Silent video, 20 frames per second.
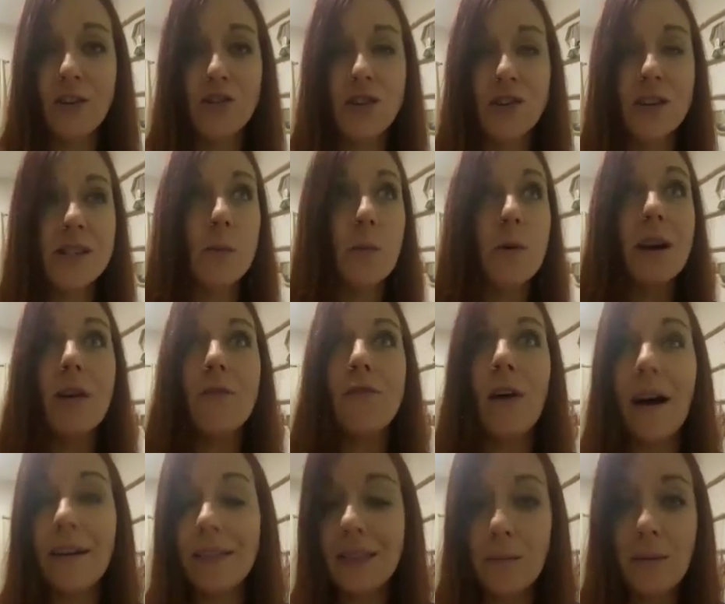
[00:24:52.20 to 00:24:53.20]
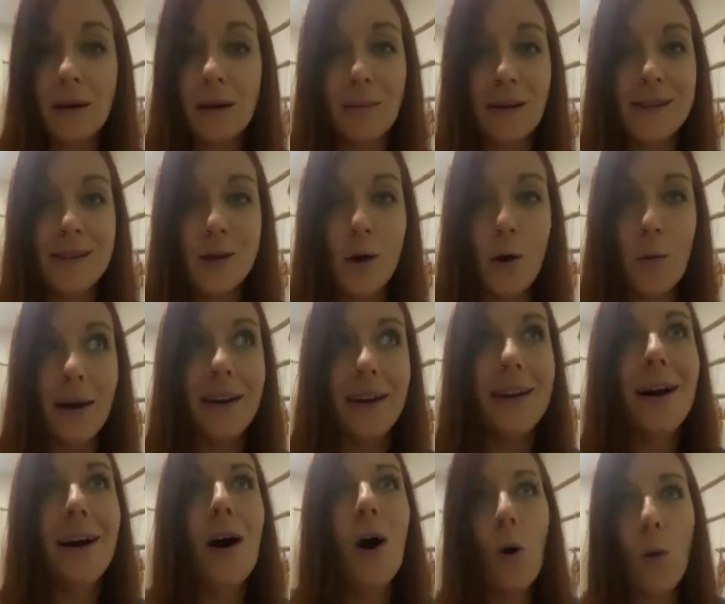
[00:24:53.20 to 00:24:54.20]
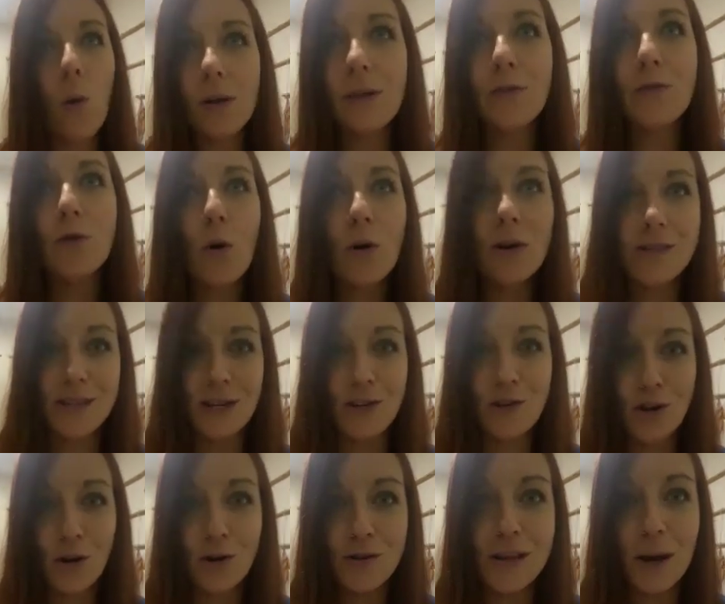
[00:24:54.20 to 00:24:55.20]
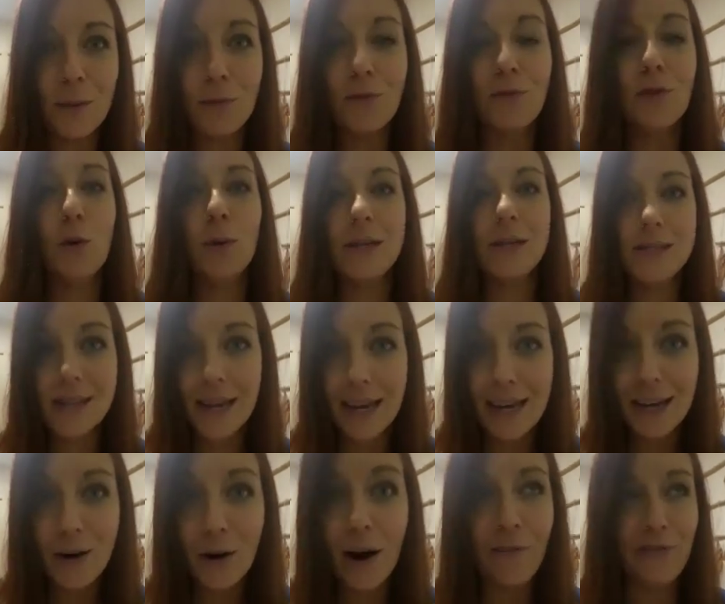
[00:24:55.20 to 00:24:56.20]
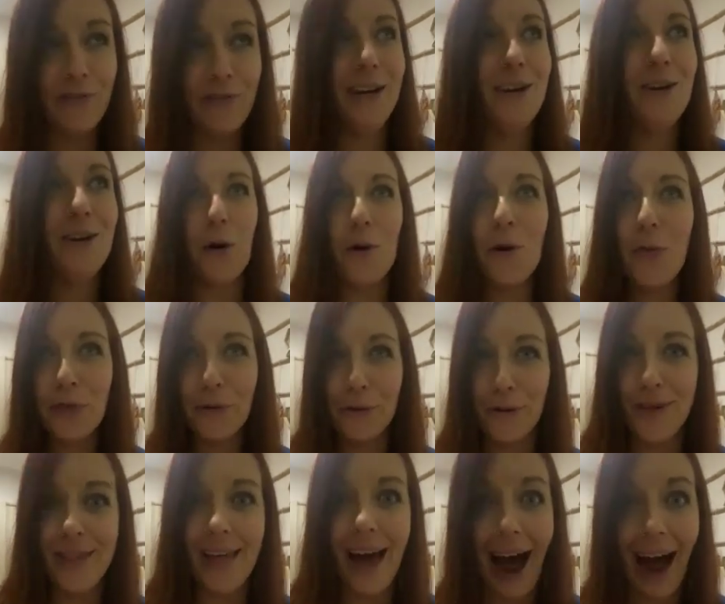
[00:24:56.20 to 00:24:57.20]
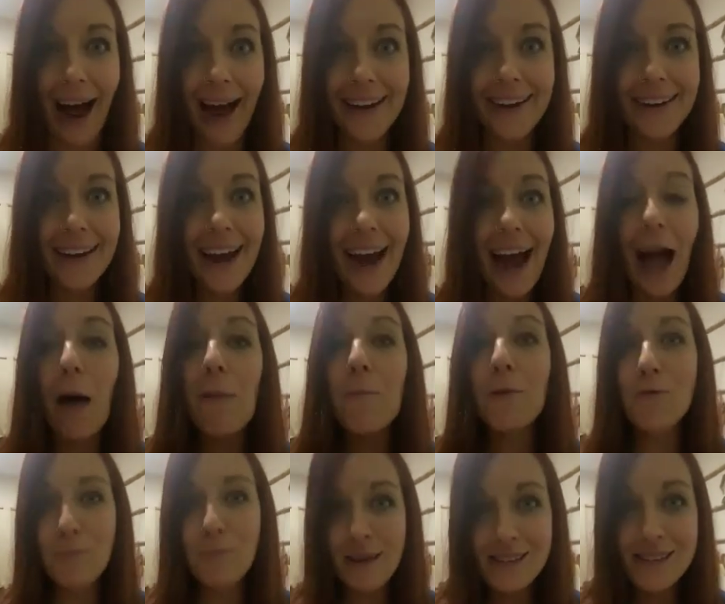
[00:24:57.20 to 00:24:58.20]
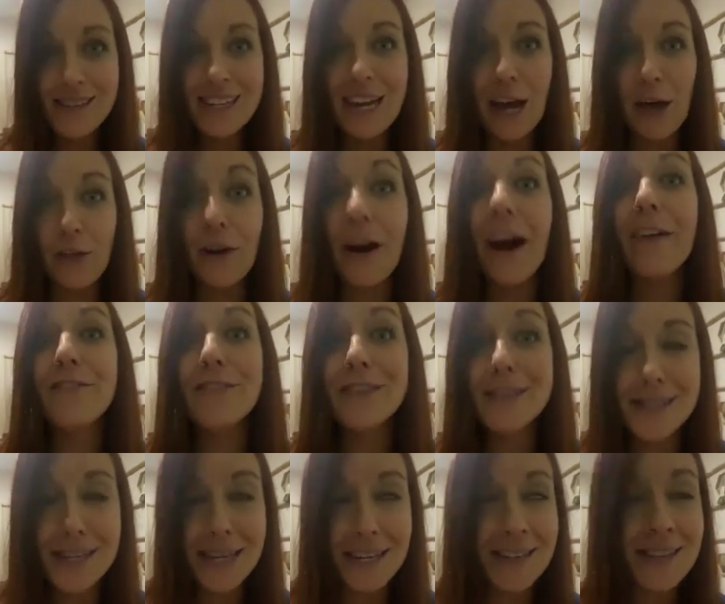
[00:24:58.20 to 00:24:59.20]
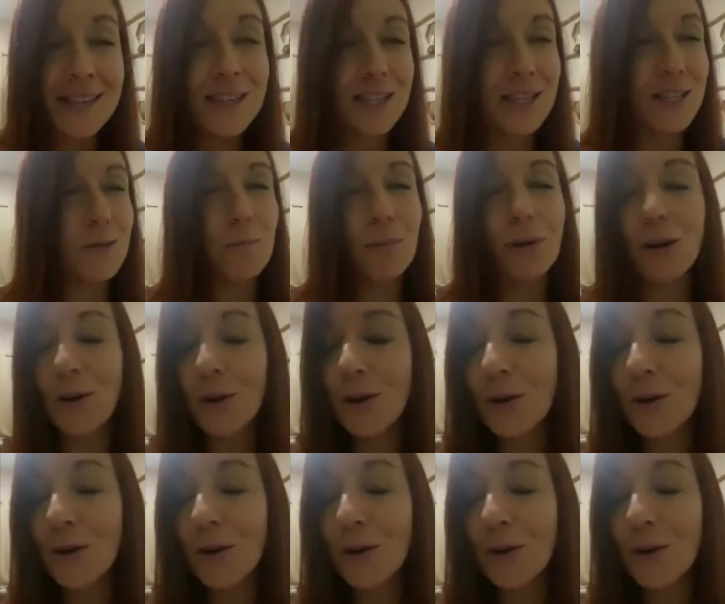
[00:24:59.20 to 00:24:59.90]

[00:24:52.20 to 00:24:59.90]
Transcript: friendships, conversations. And when I finally meet my soulmate, well, of course, he shows up a few weeks later after I go through that. And we've been together ever since, this